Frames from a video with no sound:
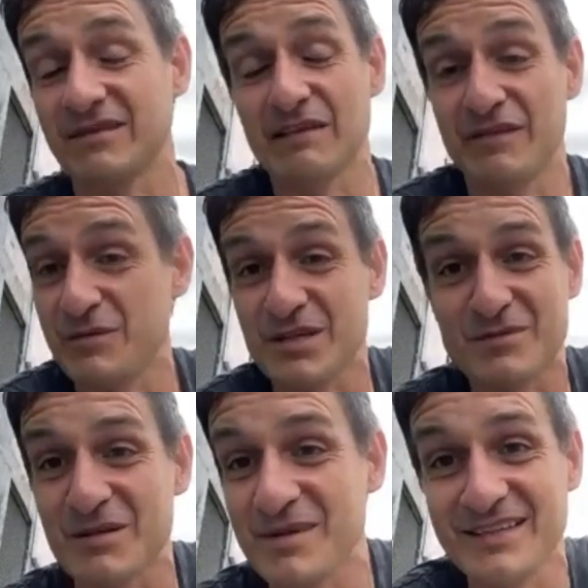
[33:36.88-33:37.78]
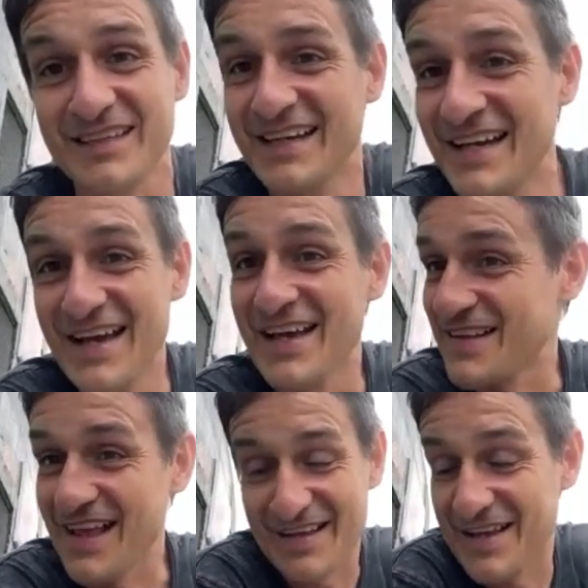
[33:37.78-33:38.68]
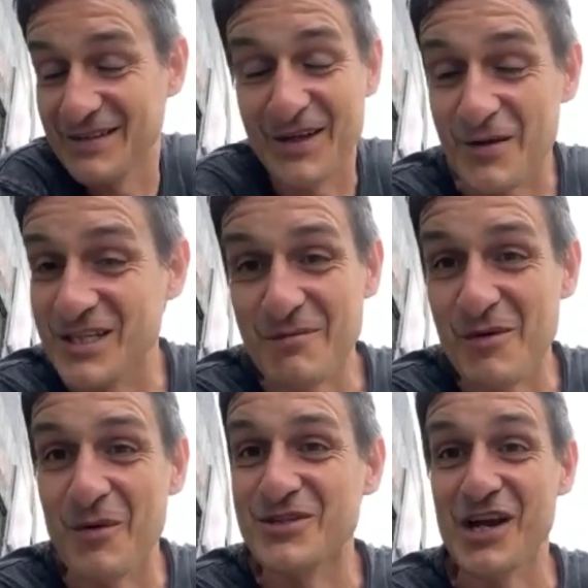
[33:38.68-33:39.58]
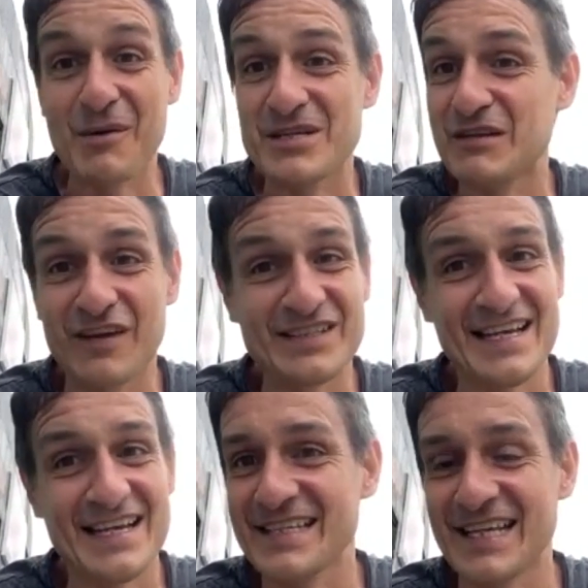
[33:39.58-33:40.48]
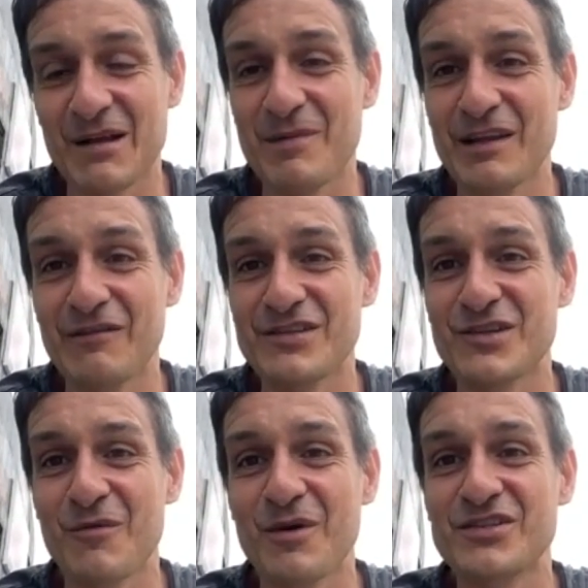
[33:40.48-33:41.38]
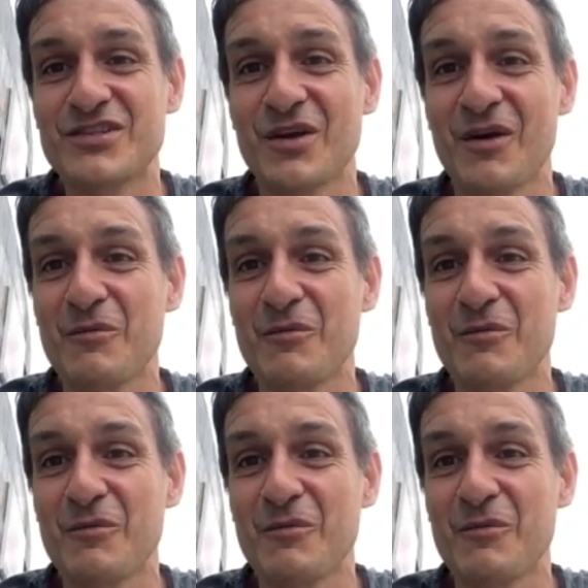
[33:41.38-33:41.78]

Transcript: If it was up to me, it would go to #1 straight away. It's a fantastic album. I love it so much. So I